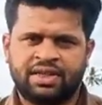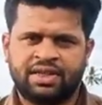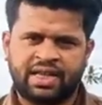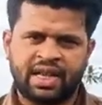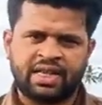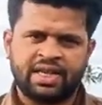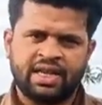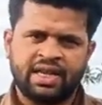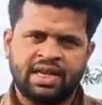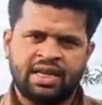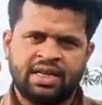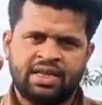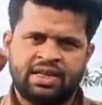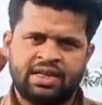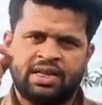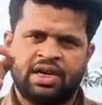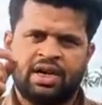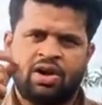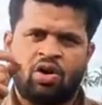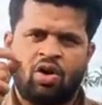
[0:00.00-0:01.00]
then
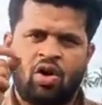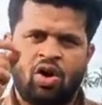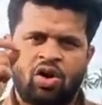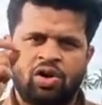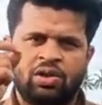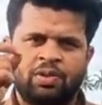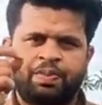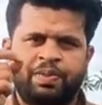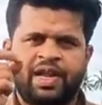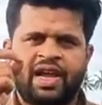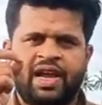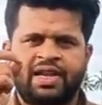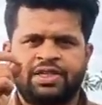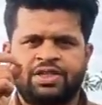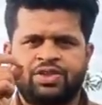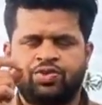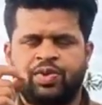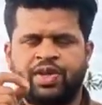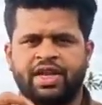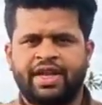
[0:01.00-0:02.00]
the all
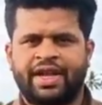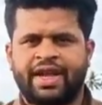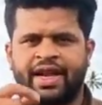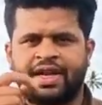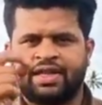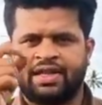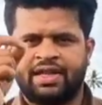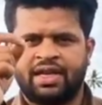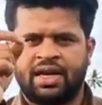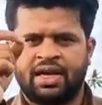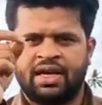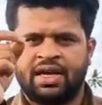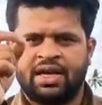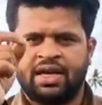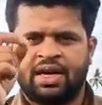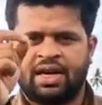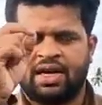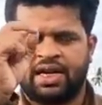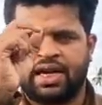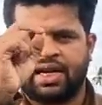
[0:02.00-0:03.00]
plants will get the
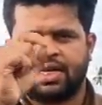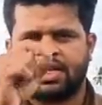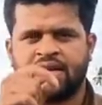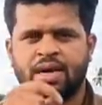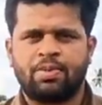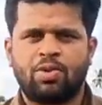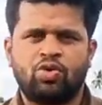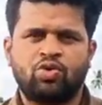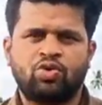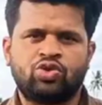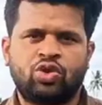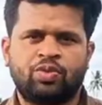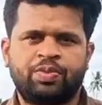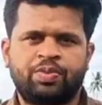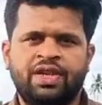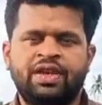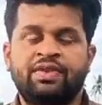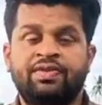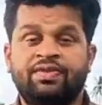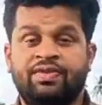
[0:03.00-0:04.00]
correct amount
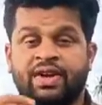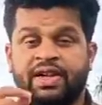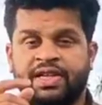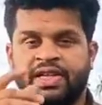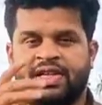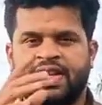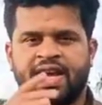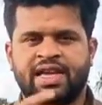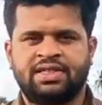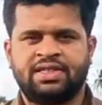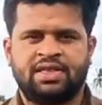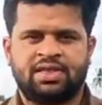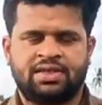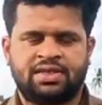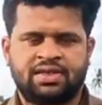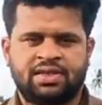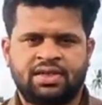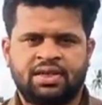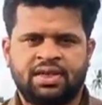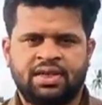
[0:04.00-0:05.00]
of the
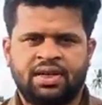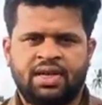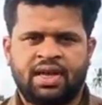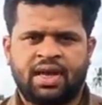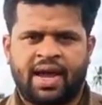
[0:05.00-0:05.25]
fertilizers